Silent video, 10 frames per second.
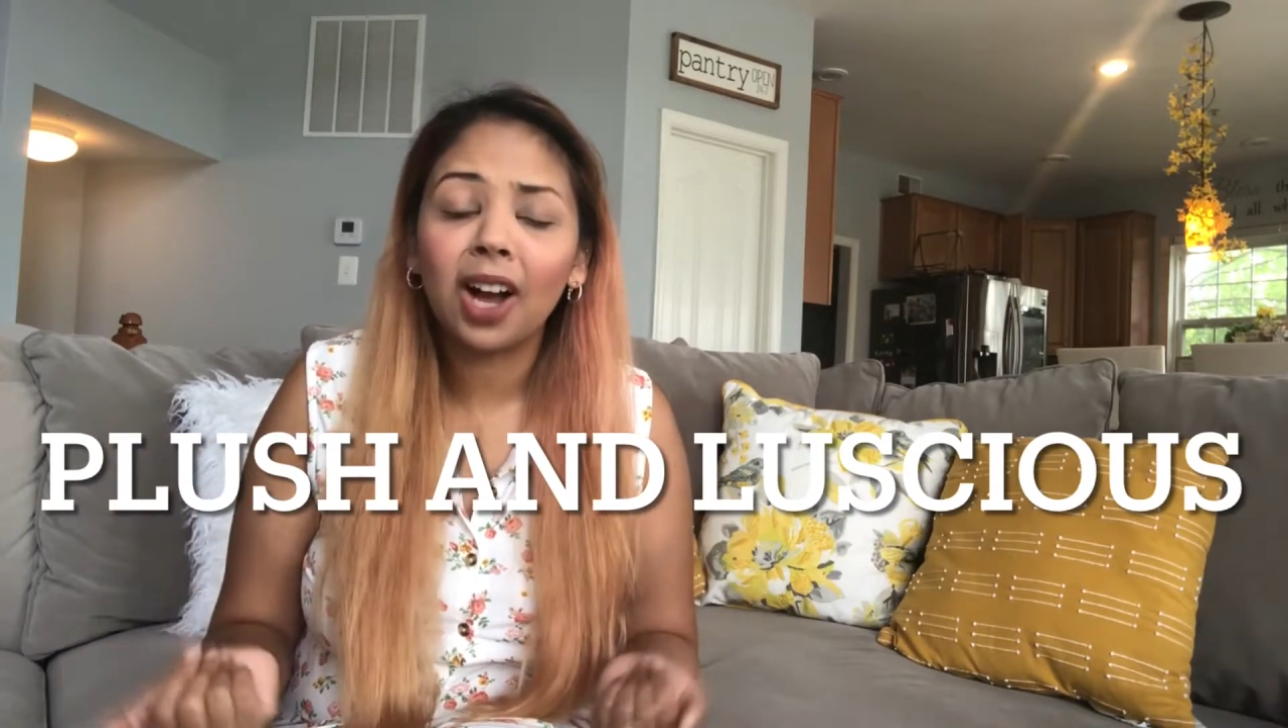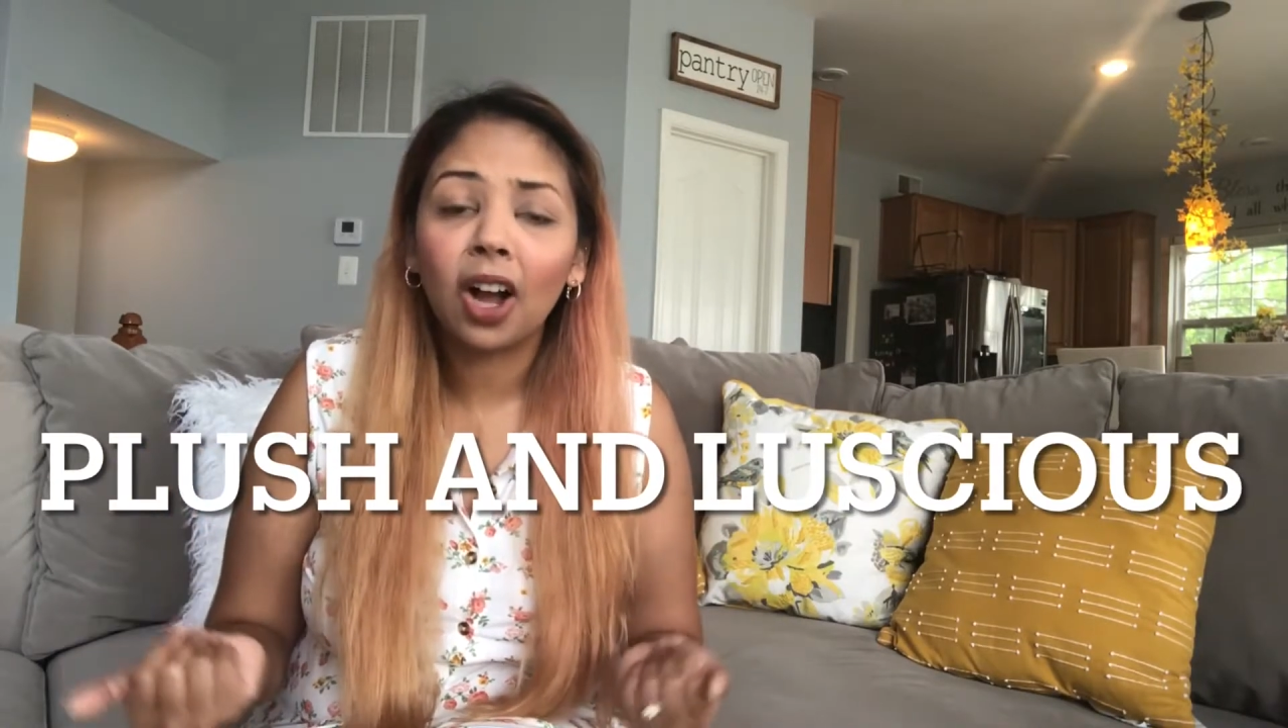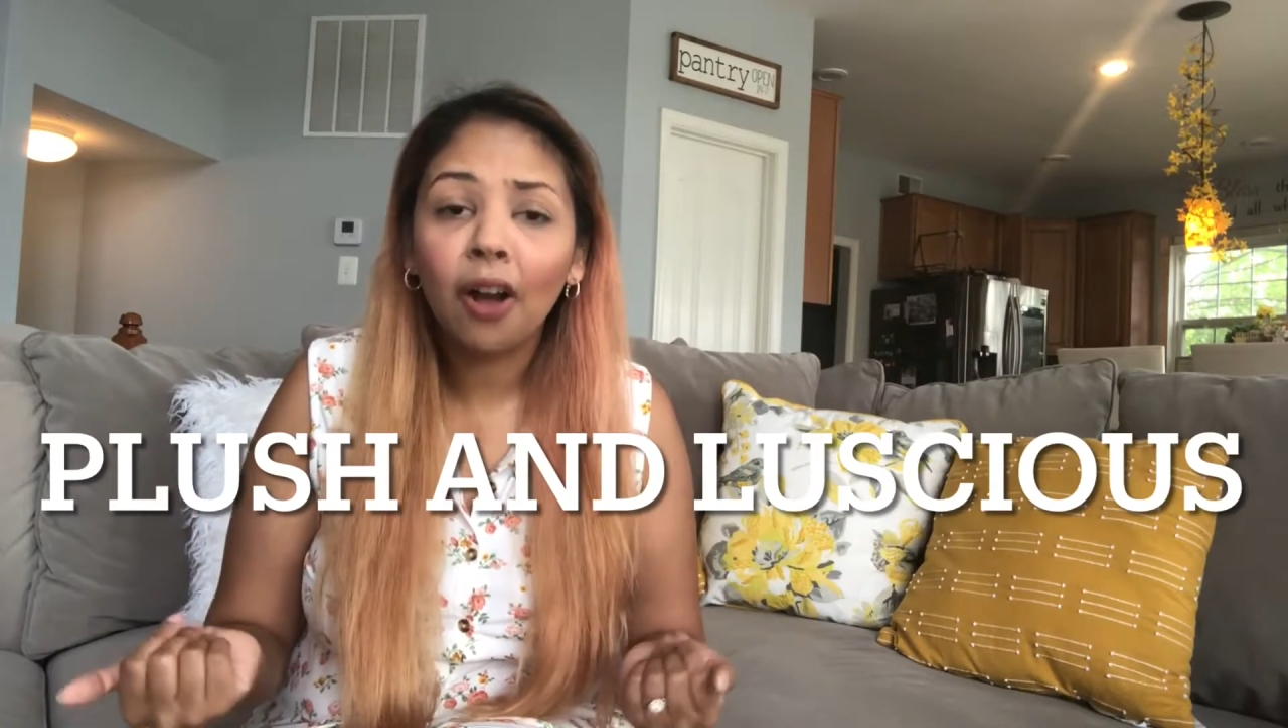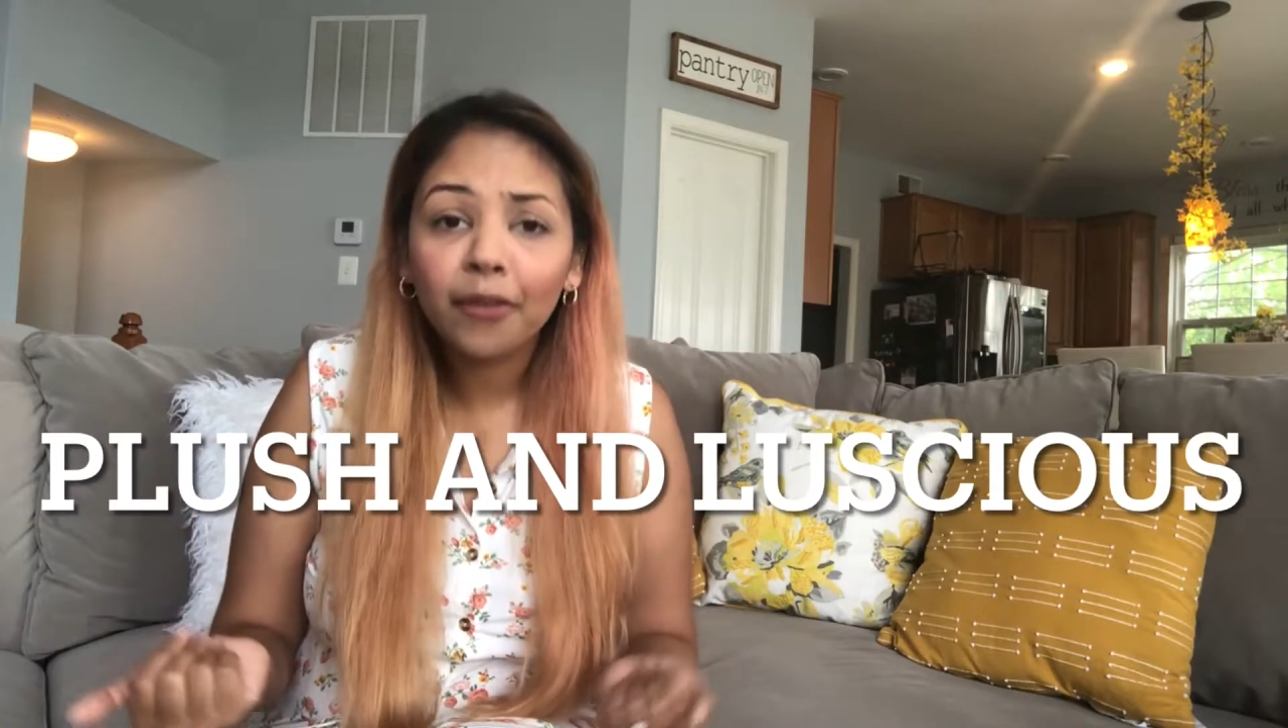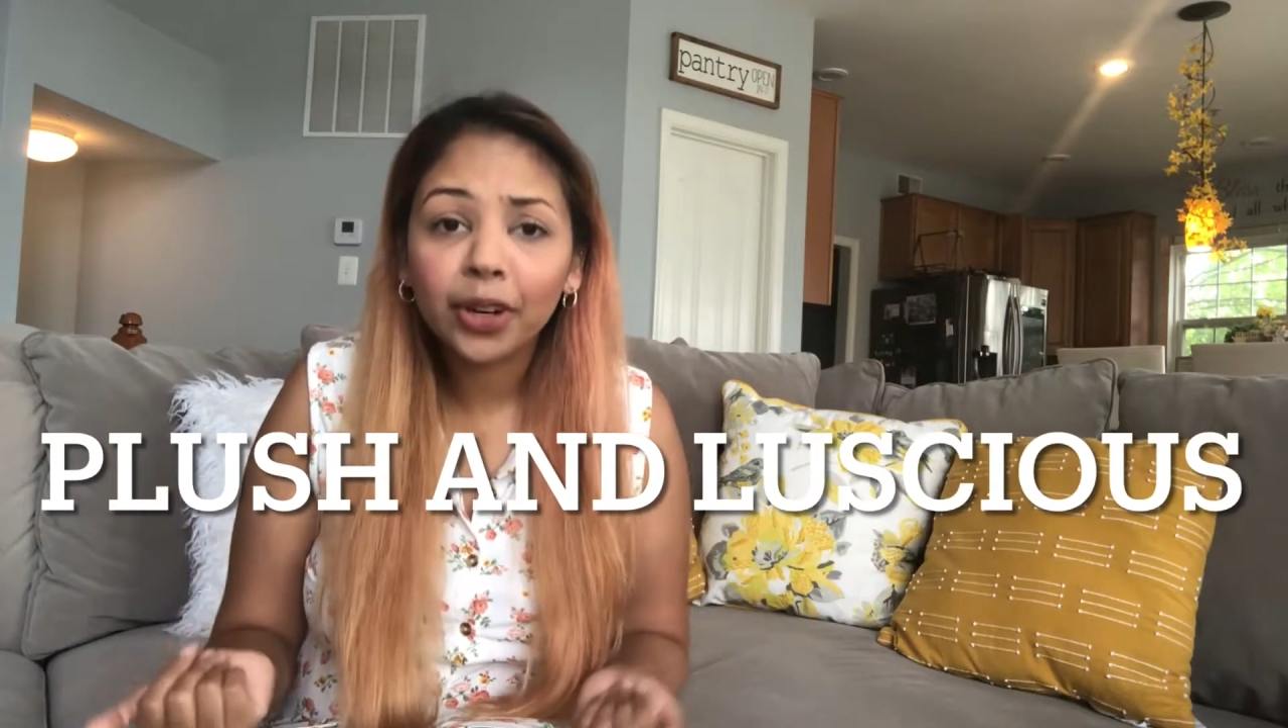
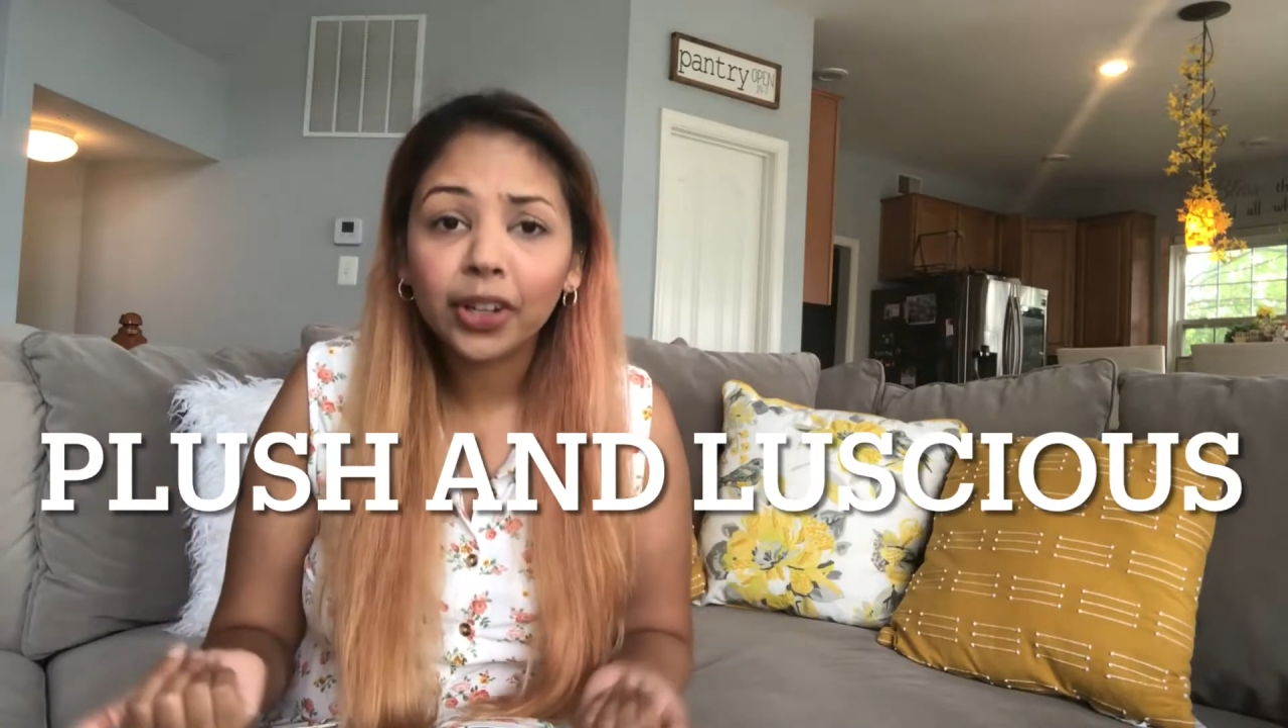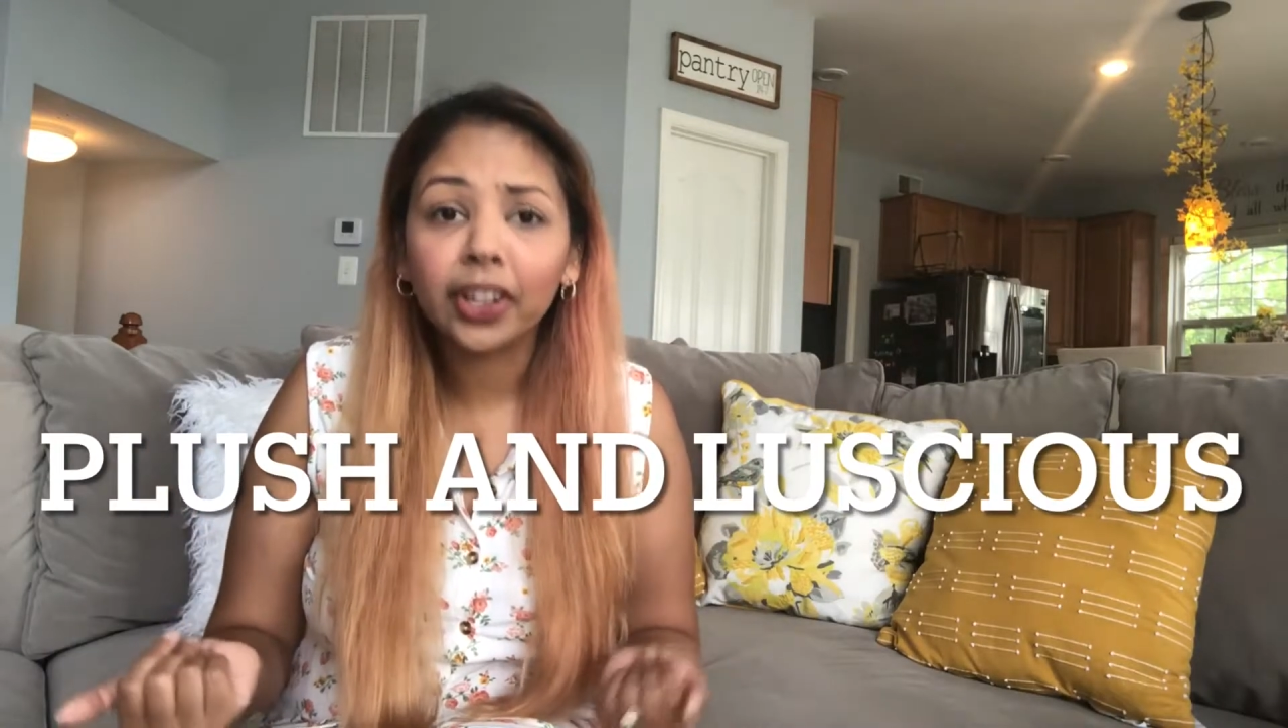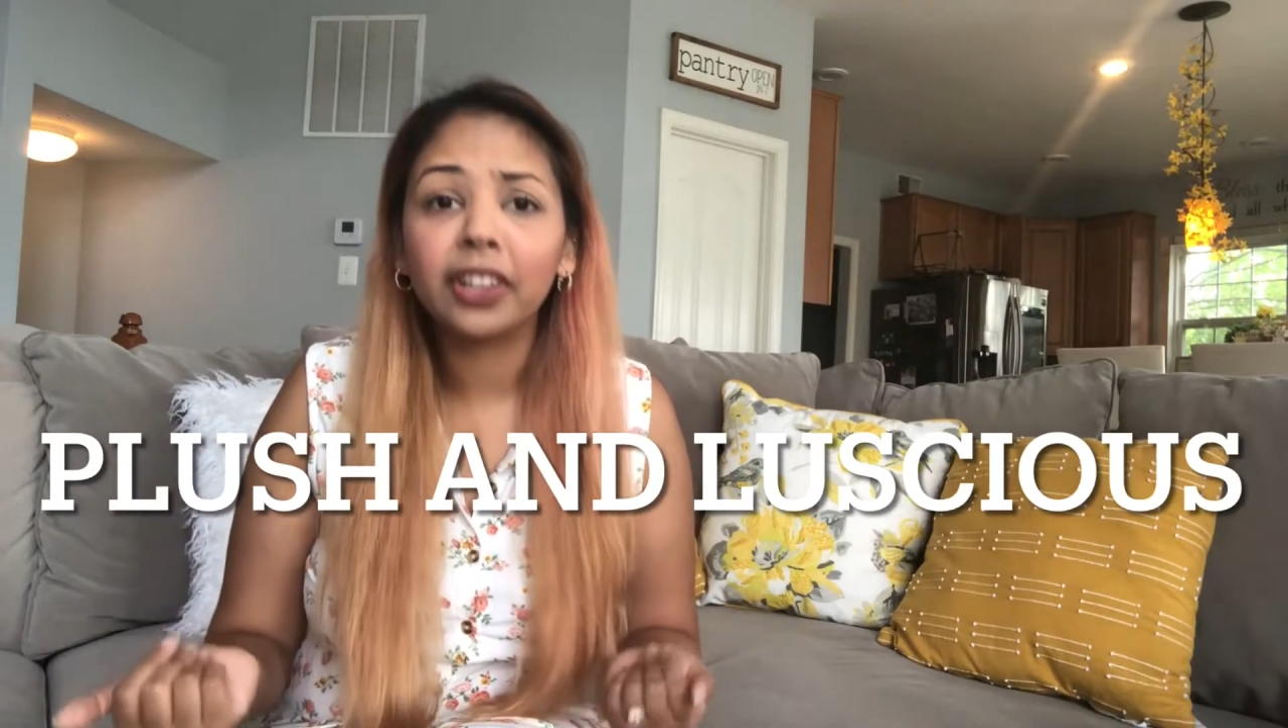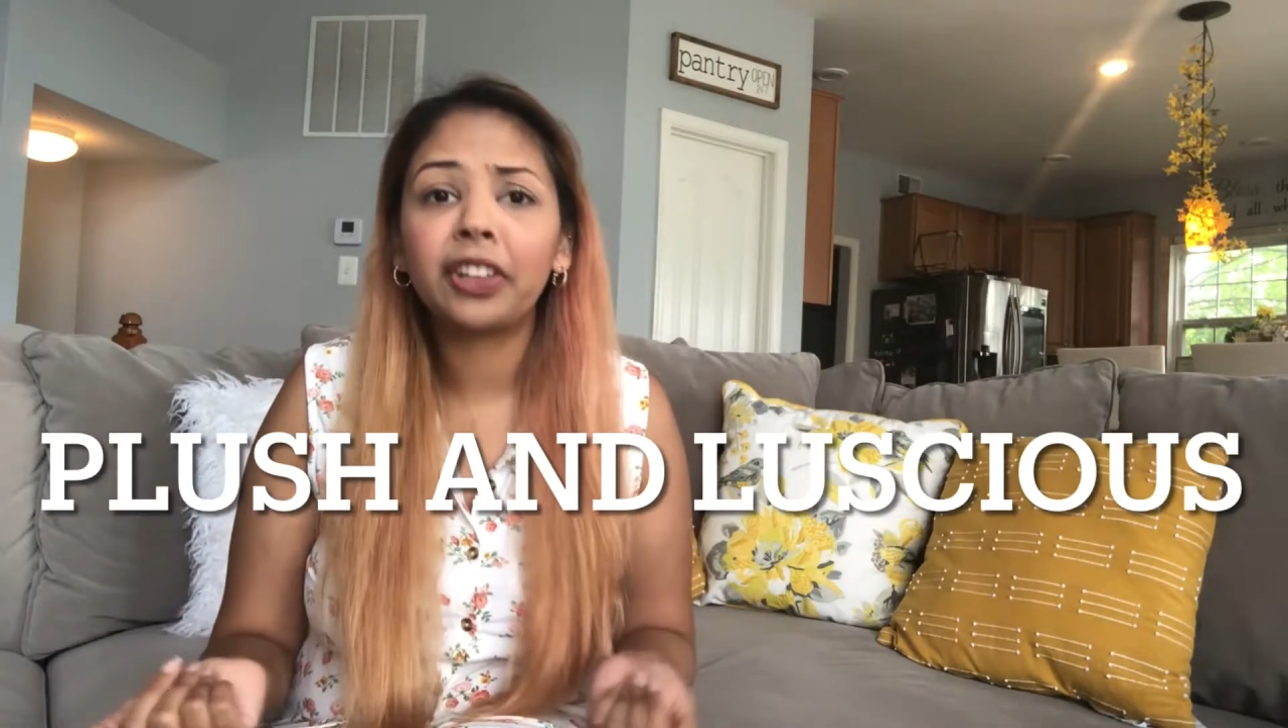comforter and